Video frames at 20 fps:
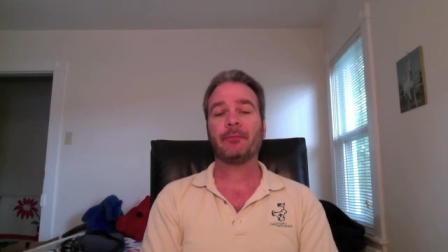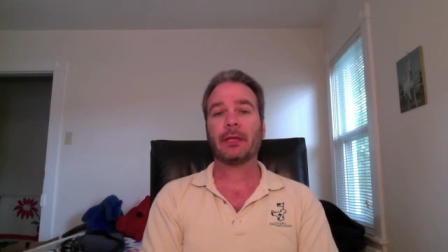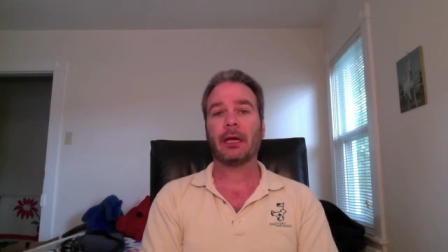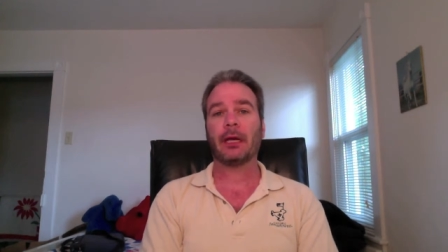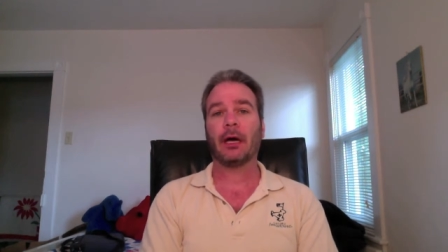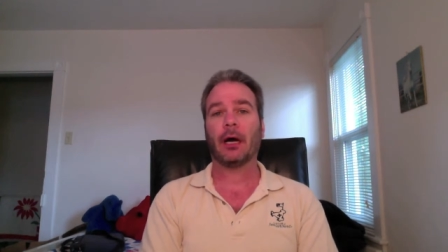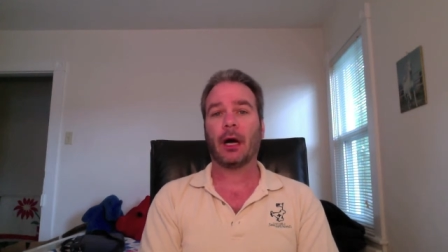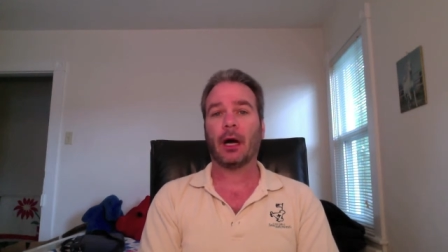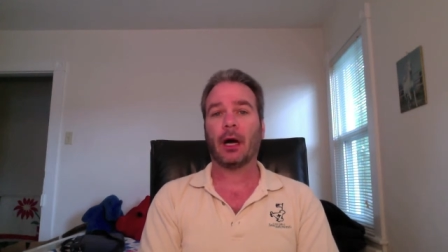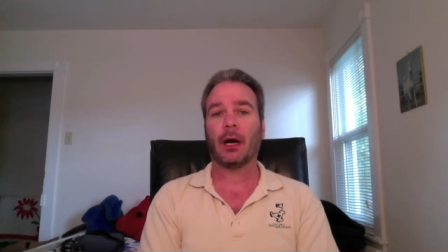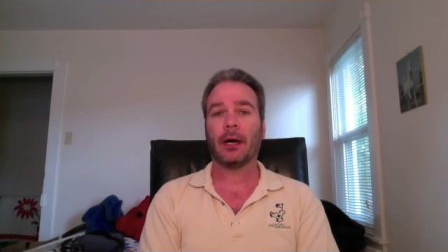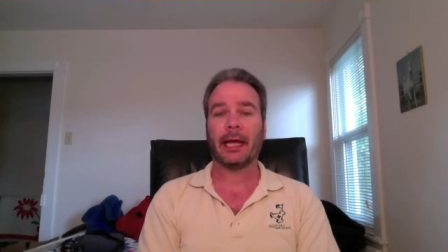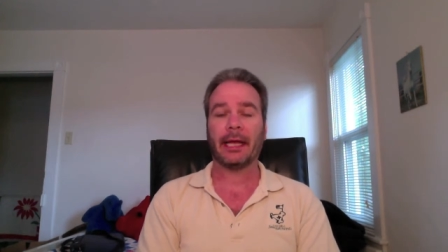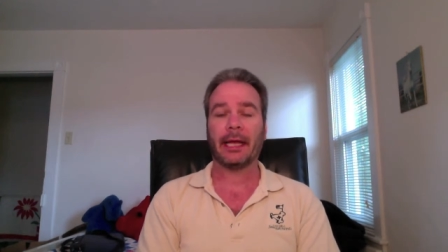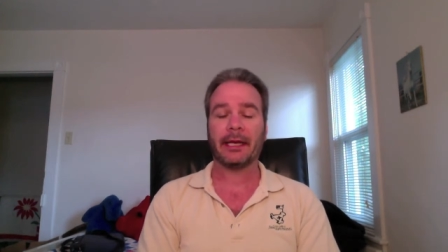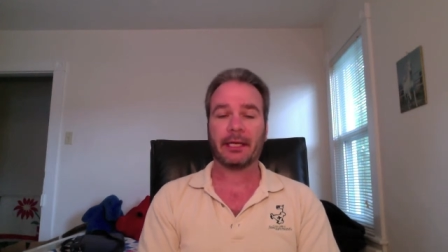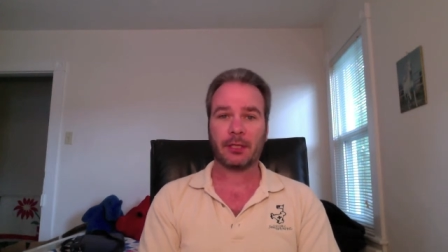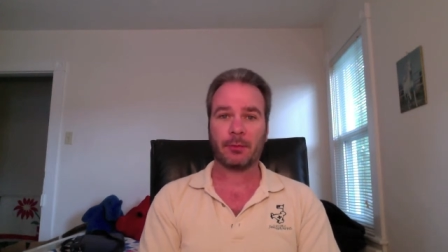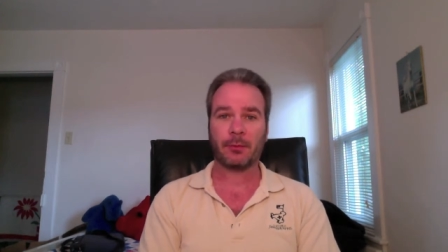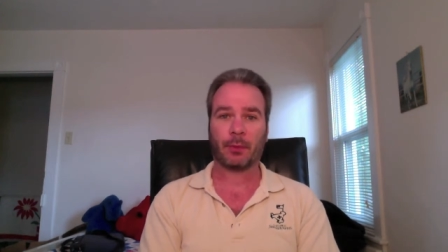uh, and
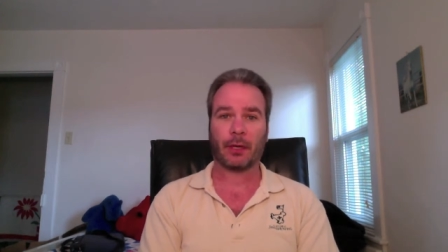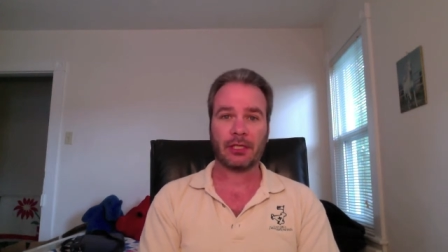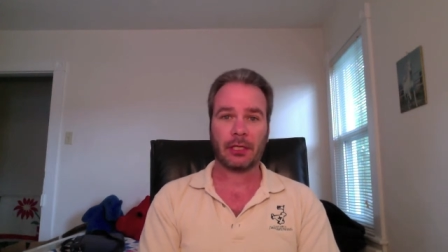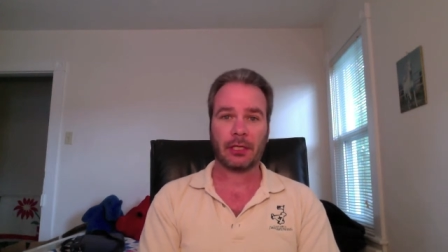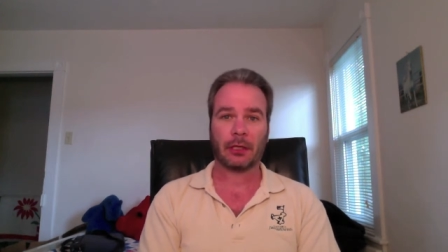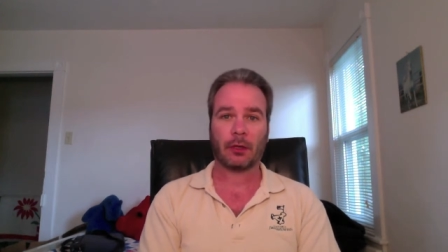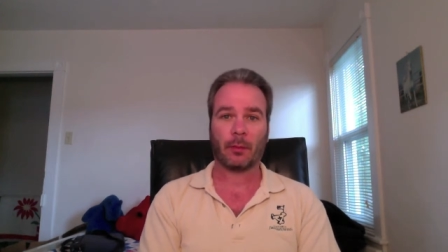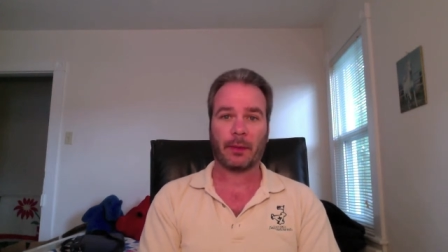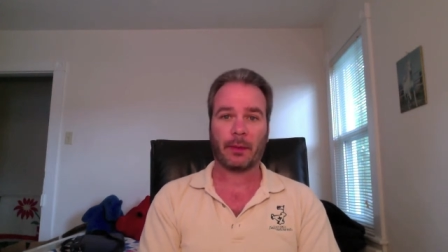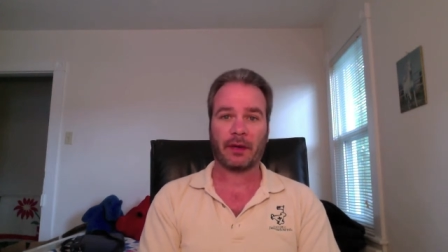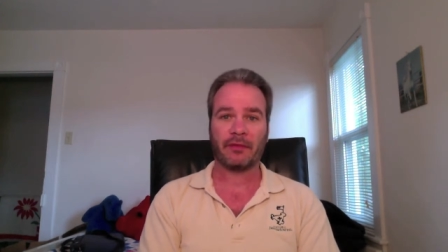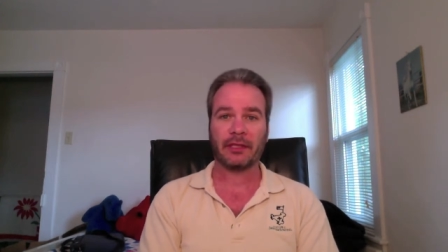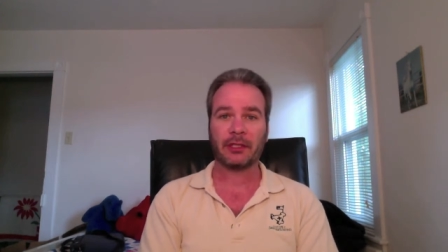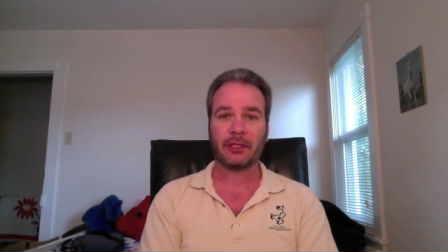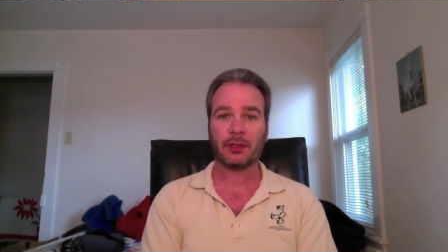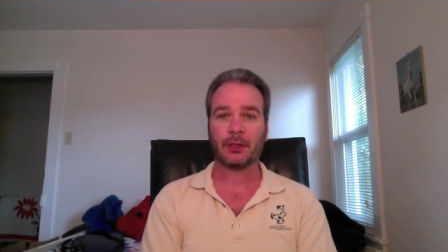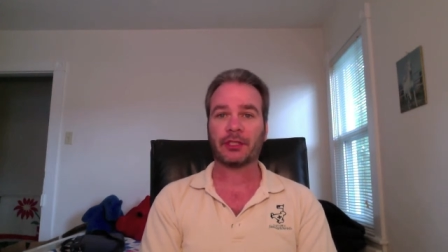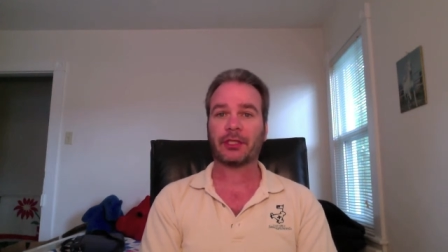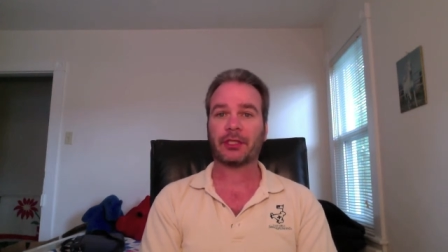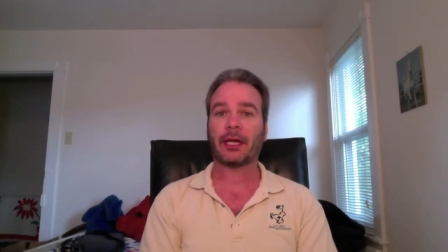express a little bit of
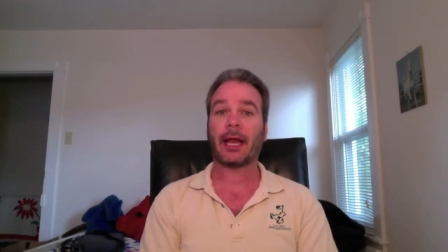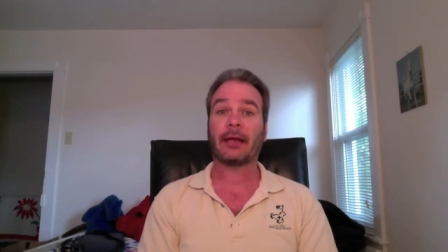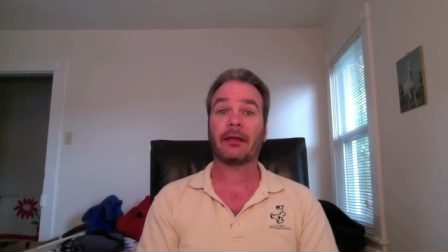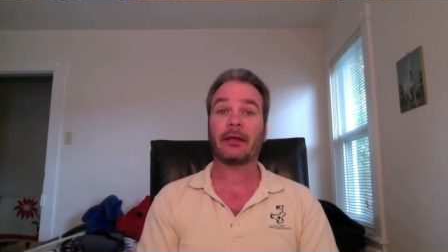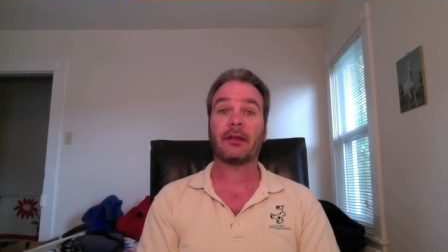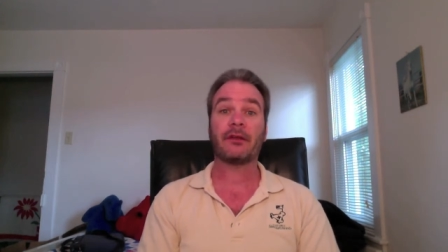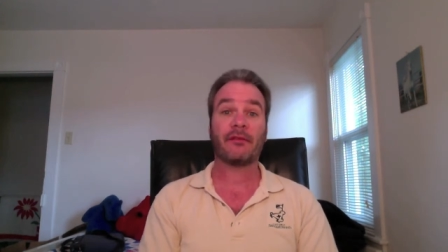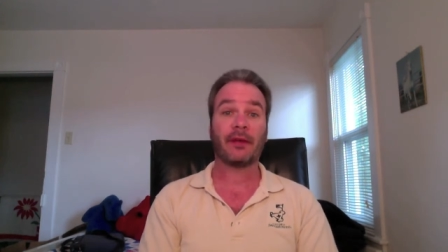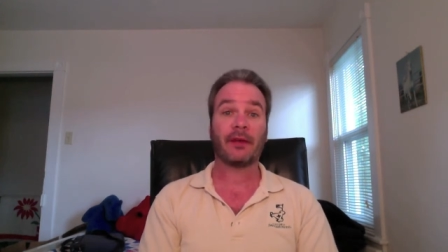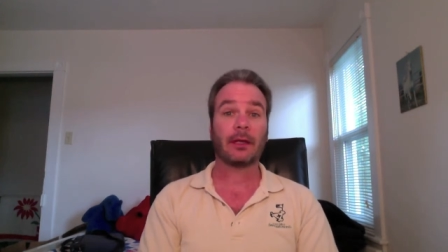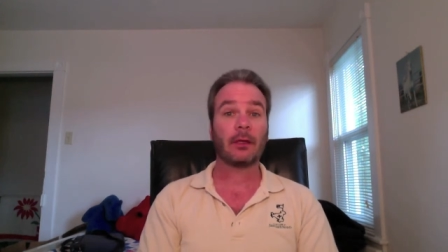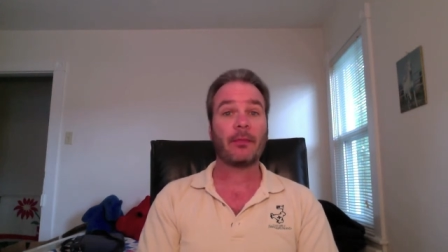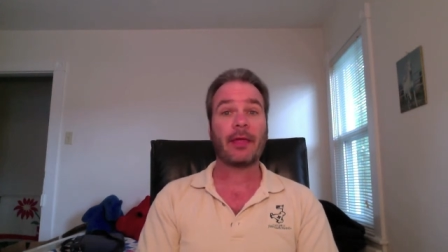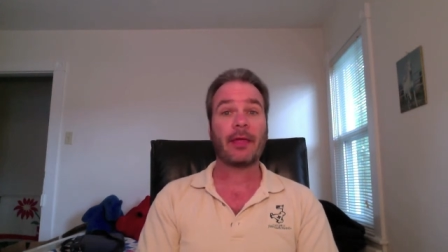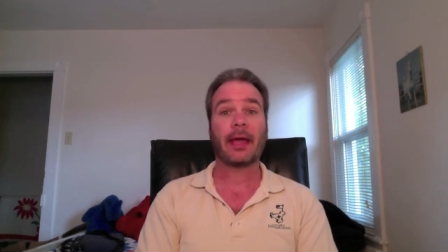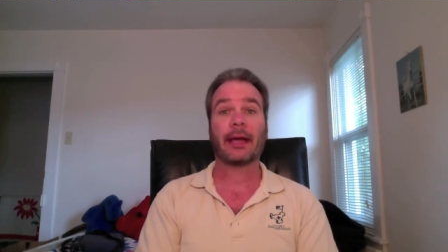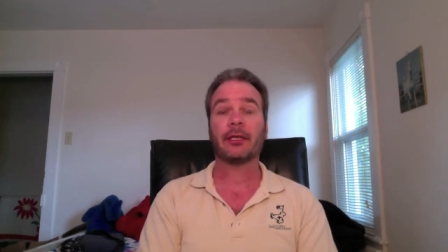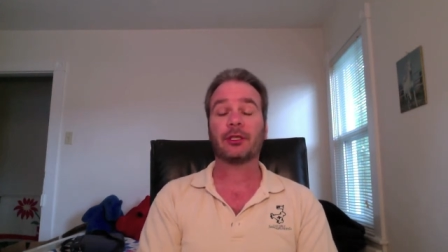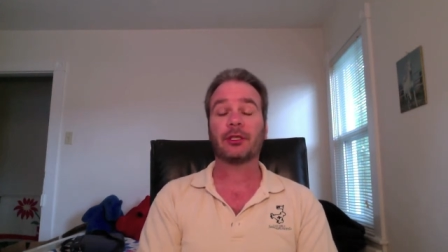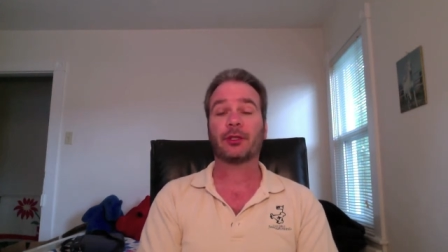interest and how to develop
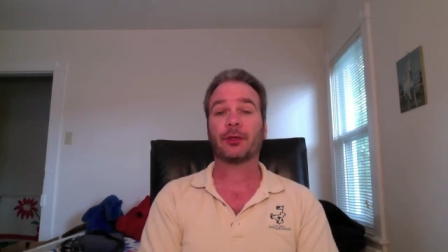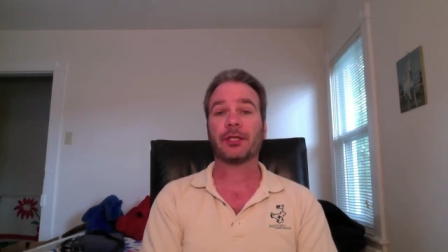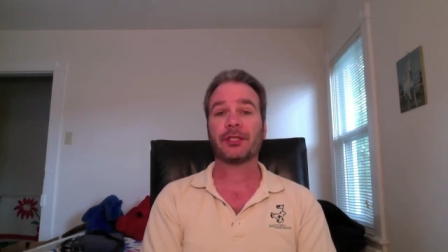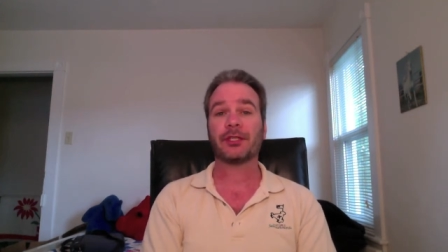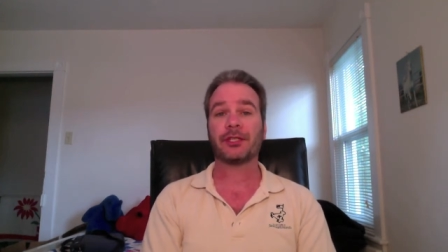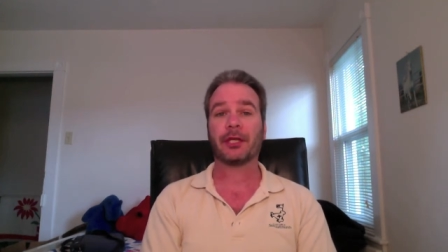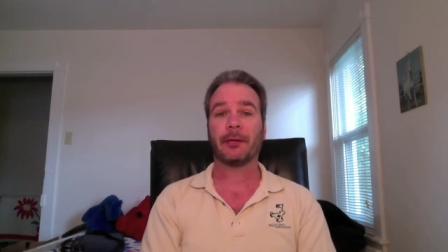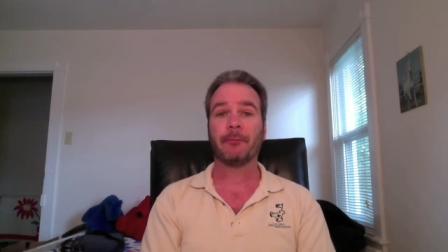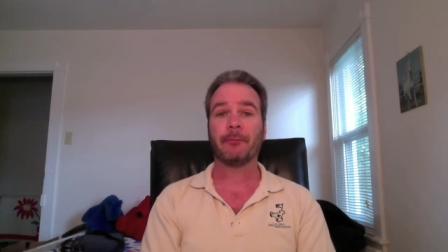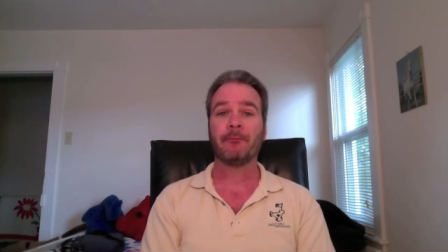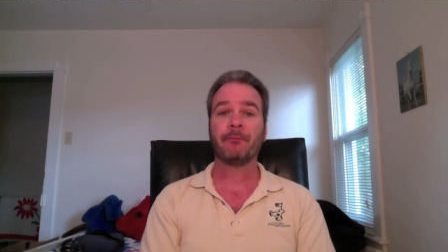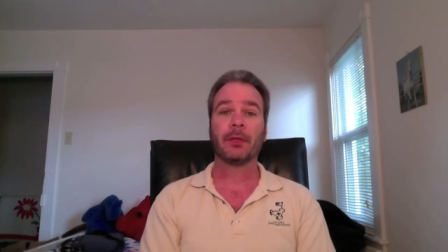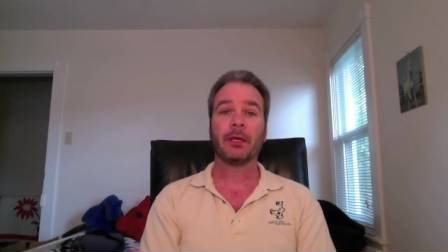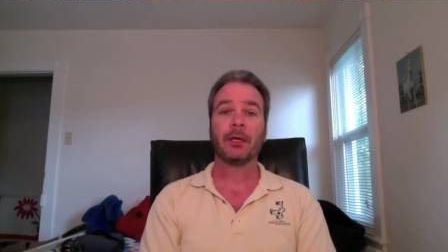that interest and